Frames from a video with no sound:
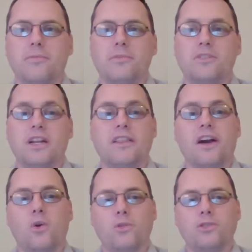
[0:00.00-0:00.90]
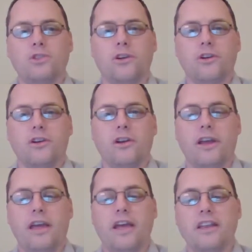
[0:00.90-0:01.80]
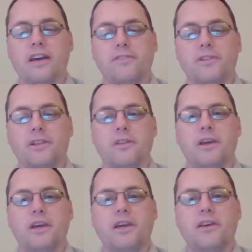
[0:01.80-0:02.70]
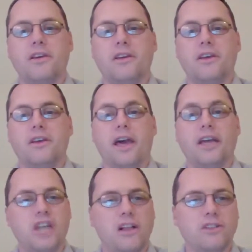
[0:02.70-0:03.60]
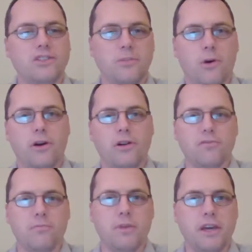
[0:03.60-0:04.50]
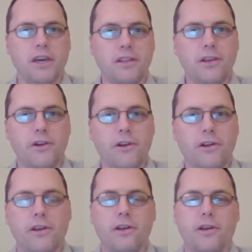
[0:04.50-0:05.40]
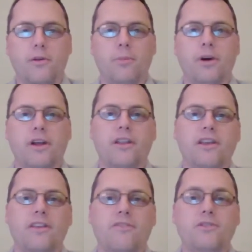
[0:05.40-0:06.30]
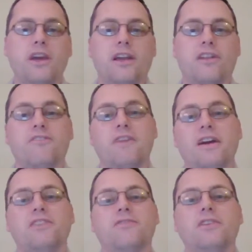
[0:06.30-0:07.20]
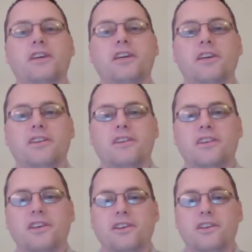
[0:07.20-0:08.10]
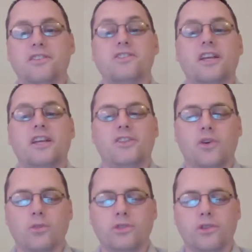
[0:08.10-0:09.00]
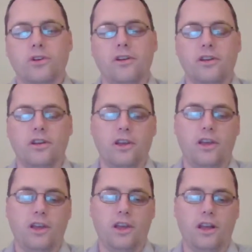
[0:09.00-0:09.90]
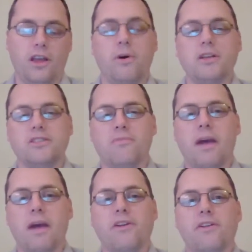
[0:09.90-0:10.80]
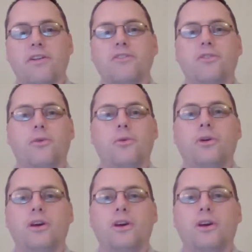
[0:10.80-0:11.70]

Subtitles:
setting that culture can definitely be a challenging part of being a leader. But if you can effectively set the culture in a positive manner to